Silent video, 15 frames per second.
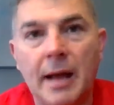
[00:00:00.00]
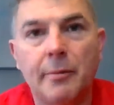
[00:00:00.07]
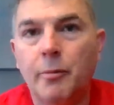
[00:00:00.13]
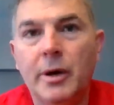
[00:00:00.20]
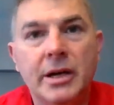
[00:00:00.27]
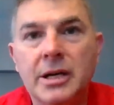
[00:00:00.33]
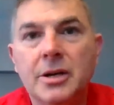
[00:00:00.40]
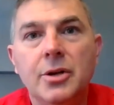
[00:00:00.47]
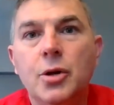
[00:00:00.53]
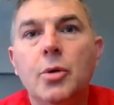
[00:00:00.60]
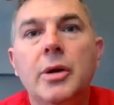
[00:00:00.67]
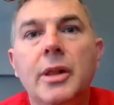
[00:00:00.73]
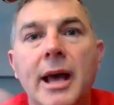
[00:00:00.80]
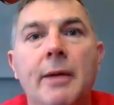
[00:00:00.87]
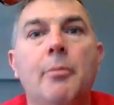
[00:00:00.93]
What can you
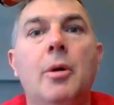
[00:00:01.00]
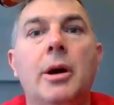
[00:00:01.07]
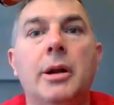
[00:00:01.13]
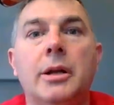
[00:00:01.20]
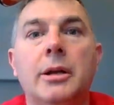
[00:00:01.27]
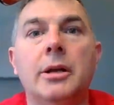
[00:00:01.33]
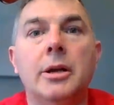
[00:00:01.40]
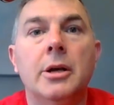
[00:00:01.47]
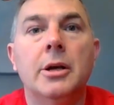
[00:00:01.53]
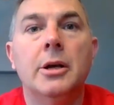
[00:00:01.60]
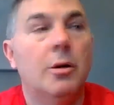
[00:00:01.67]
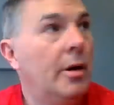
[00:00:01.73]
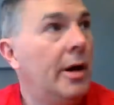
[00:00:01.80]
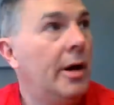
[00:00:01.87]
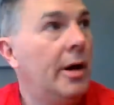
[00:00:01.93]
do with that money?
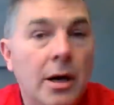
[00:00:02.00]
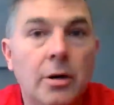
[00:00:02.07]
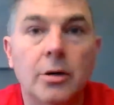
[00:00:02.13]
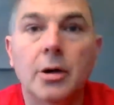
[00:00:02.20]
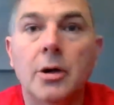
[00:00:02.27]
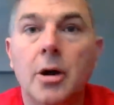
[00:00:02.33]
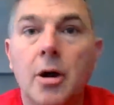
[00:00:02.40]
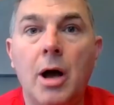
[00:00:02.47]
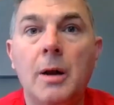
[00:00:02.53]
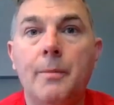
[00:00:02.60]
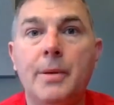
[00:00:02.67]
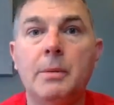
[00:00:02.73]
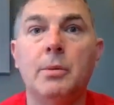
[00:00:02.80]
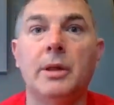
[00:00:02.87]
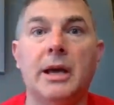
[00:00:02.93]
Well, hell, a
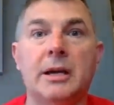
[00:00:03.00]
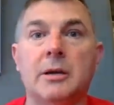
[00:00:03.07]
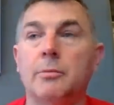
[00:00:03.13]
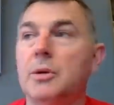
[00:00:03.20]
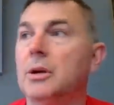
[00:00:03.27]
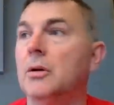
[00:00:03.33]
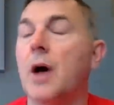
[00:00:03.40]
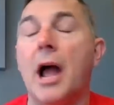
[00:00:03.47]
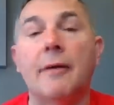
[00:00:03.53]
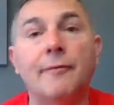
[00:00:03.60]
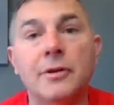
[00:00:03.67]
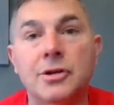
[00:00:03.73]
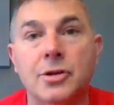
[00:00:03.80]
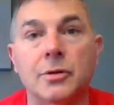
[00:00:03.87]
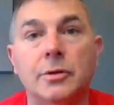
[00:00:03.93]
lot of people that can be a
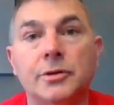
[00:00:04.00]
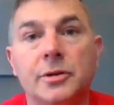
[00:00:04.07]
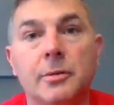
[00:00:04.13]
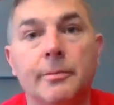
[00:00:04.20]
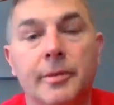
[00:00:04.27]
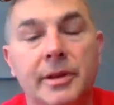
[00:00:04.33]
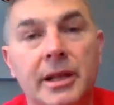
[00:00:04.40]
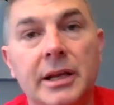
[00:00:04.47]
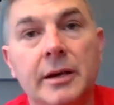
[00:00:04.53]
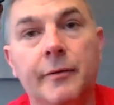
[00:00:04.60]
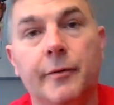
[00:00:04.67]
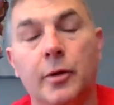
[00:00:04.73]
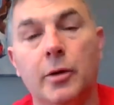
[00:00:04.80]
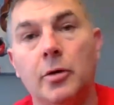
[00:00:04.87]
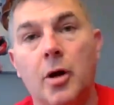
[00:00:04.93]
life insurance
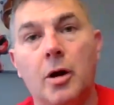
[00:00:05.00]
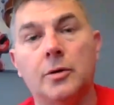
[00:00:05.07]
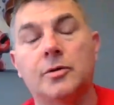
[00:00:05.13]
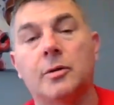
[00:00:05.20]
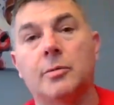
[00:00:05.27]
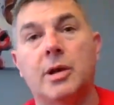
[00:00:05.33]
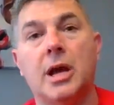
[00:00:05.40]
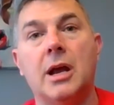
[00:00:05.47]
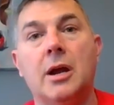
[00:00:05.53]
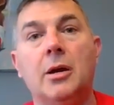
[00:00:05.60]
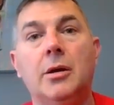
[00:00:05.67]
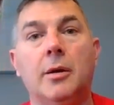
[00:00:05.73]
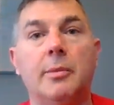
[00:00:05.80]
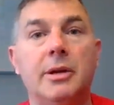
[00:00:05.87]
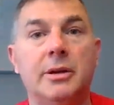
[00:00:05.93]
thing for your long term
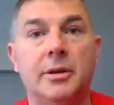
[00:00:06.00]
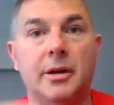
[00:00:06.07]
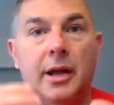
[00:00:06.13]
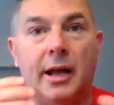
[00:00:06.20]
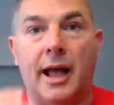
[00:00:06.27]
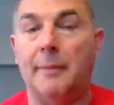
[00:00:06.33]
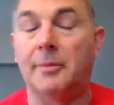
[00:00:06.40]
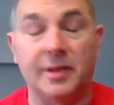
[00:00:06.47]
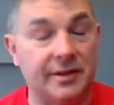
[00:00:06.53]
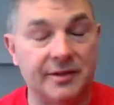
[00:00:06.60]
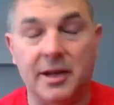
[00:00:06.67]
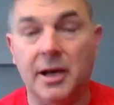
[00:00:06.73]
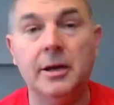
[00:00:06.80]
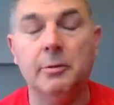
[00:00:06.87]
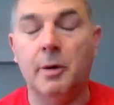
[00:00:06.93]
care. I mean, I'm
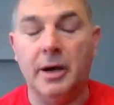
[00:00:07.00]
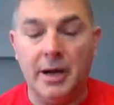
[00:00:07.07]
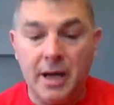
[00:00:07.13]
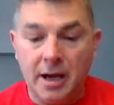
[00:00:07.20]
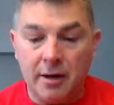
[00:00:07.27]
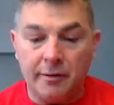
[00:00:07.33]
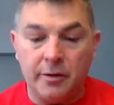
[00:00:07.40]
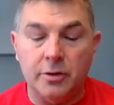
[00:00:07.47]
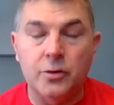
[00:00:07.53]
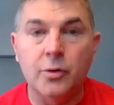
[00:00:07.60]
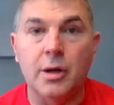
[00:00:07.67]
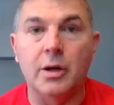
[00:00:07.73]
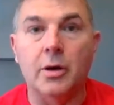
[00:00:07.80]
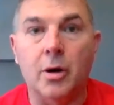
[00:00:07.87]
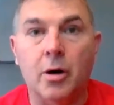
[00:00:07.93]
just telling you right now, you
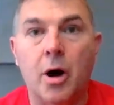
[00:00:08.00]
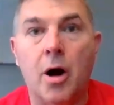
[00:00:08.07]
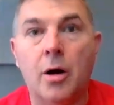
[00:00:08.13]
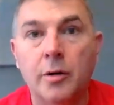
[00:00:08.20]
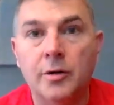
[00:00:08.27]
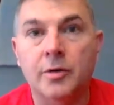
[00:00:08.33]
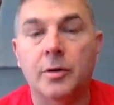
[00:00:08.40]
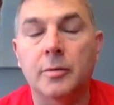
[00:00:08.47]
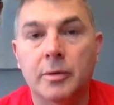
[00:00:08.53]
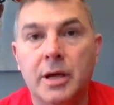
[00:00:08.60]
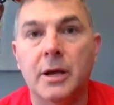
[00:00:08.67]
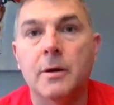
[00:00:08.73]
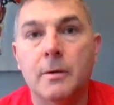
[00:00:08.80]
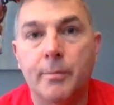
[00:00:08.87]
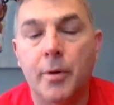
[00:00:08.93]
do a long term
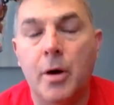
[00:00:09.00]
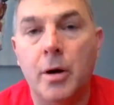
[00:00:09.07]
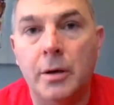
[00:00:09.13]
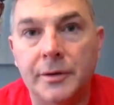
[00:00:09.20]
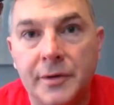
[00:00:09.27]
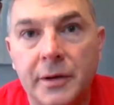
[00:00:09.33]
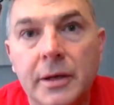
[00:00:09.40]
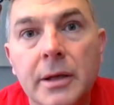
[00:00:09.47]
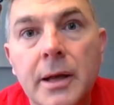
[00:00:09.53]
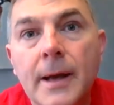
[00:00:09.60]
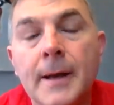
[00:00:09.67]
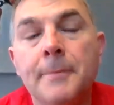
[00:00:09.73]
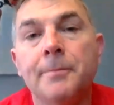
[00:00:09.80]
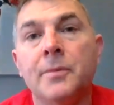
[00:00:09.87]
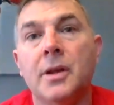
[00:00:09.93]
care policy
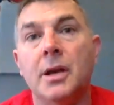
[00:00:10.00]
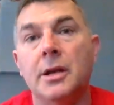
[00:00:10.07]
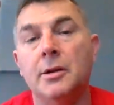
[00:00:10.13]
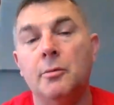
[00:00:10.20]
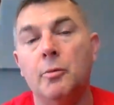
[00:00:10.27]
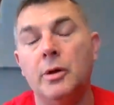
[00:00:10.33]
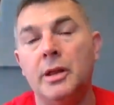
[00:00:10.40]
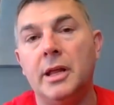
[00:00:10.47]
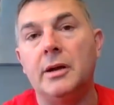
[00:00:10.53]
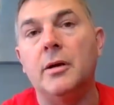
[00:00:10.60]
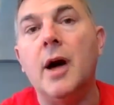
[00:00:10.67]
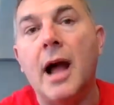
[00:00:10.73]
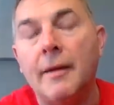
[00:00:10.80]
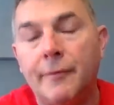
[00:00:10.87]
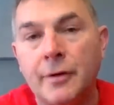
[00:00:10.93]
and with a
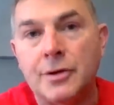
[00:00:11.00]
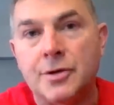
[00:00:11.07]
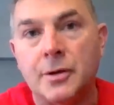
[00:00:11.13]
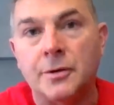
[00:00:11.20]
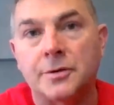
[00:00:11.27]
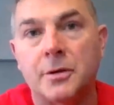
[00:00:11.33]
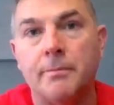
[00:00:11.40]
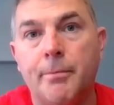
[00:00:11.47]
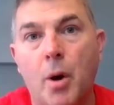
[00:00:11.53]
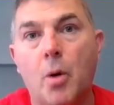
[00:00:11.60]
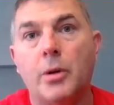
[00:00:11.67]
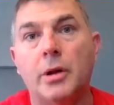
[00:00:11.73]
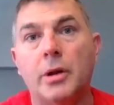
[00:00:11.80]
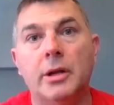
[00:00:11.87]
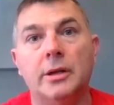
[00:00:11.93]
life insurance
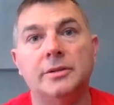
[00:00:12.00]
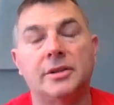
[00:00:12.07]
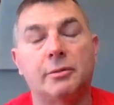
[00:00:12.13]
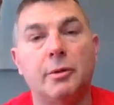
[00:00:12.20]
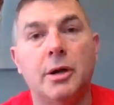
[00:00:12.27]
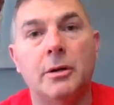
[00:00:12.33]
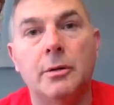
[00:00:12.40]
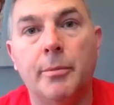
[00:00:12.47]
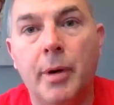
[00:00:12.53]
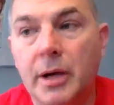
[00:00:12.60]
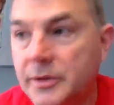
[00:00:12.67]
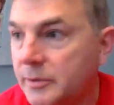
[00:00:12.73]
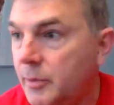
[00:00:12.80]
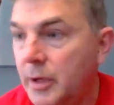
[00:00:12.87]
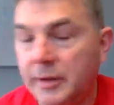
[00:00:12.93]
component, it's 300
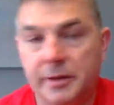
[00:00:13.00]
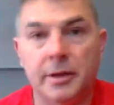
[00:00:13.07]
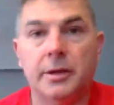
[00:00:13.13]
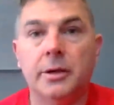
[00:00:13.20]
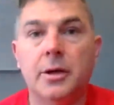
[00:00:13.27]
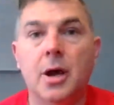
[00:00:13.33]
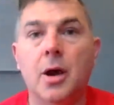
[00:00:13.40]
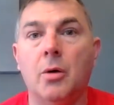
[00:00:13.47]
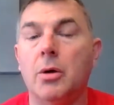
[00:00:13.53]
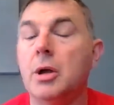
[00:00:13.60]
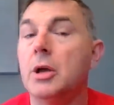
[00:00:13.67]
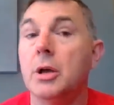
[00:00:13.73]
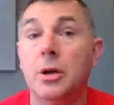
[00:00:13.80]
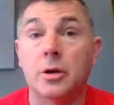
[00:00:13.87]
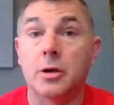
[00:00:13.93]
bucks a month. There you go.
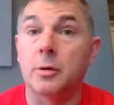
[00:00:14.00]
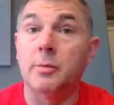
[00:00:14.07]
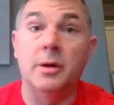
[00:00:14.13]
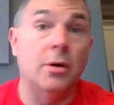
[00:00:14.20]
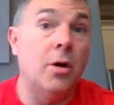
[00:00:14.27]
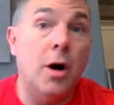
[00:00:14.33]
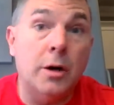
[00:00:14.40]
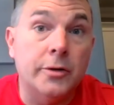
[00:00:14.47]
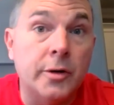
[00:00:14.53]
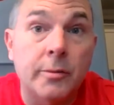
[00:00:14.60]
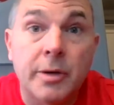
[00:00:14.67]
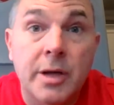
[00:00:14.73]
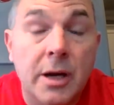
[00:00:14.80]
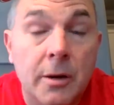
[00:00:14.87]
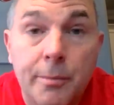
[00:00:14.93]
It could be a long
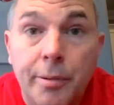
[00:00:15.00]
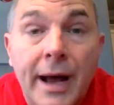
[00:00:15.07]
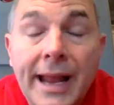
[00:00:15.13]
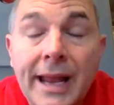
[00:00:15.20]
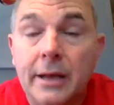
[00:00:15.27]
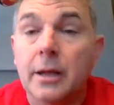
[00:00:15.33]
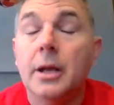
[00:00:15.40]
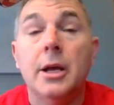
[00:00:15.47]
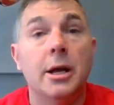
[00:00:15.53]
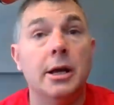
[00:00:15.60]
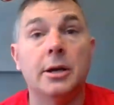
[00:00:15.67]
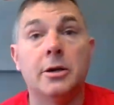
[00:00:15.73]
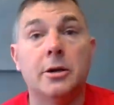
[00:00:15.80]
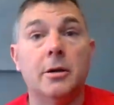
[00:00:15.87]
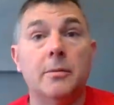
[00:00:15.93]
term care plan.
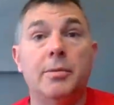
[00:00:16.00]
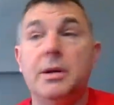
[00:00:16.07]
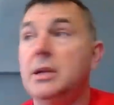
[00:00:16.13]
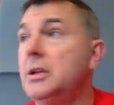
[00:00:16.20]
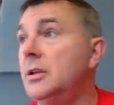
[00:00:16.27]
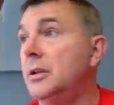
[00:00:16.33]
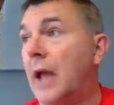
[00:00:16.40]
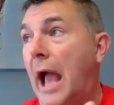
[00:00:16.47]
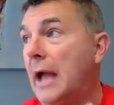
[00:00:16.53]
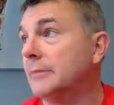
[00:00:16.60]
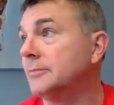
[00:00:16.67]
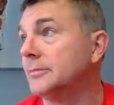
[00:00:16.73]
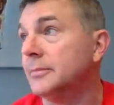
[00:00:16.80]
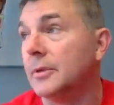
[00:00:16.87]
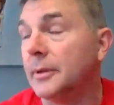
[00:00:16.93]
It could be,
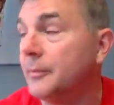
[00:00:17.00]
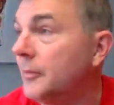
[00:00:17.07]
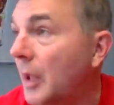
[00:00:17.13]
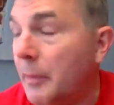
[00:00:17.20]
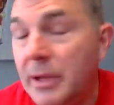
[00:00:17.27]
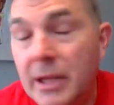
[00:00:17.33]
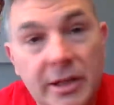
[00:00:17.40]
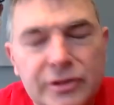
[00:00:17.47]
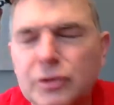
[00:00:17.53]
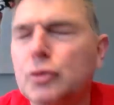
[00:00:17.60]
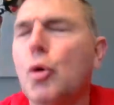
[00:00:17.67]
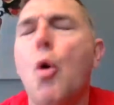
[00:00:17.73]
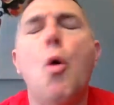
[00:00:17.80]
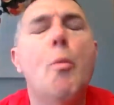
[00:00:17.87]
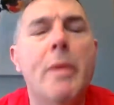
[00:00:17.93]
I mean,
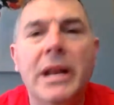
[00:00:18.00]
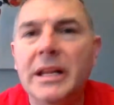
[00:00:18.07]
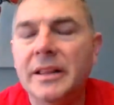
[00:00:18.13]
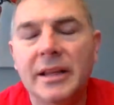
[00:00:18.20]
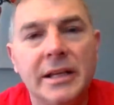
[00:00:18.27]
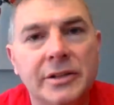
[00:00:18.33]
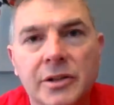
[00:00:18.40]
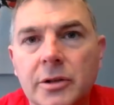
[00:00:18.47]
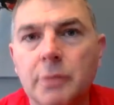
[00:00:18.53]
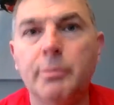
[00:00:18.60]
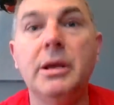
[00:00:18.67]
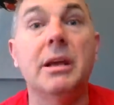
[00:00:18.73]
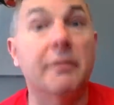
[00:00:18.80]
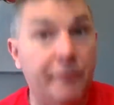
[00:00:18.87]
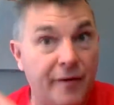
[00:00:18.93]
so many things. It
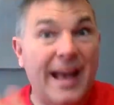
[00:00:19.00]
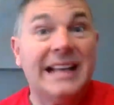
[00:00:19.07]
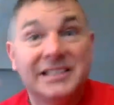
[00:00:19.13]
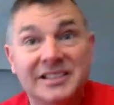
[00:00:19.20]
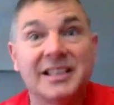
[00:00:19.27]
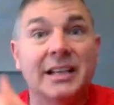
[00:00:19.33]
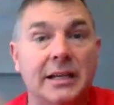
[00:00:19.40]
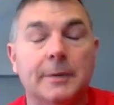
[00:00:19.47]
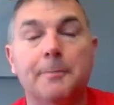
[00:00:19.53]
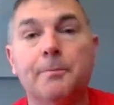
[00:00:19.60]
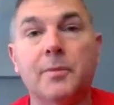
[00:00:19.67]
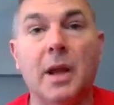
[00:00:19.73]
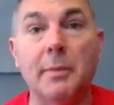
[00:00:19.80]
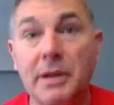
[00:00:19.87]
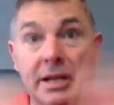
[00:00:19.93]
could be investing.
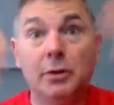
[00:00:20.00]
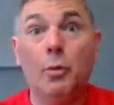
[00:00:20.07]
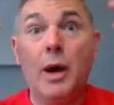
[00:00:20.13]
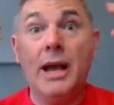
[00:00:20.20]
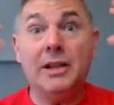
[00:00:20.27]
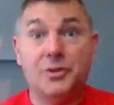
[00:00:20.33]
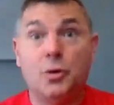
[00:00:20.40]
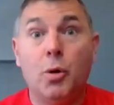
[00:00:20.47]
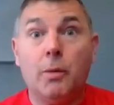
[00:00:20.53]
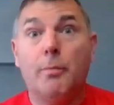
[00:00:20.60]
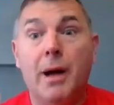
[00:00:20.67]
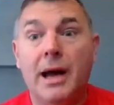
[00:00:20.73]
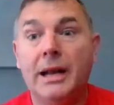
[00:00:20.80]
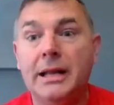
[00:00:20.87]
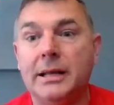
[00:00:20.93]
I mean, either way, it's
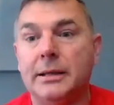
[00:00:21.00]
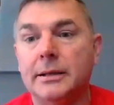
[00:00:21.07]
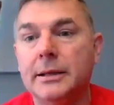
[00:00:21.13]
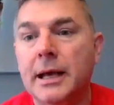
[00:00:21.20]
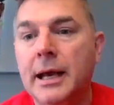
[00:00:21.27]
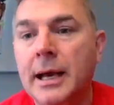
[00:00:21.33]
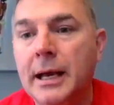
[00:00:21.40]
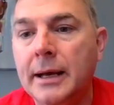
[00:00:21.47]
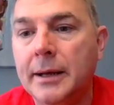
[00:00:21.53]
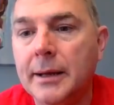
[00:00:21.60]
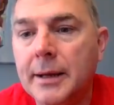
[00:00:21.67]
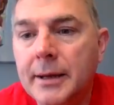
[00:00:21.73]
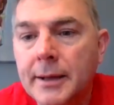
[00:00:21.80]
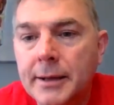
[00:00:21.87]
your money. Ah.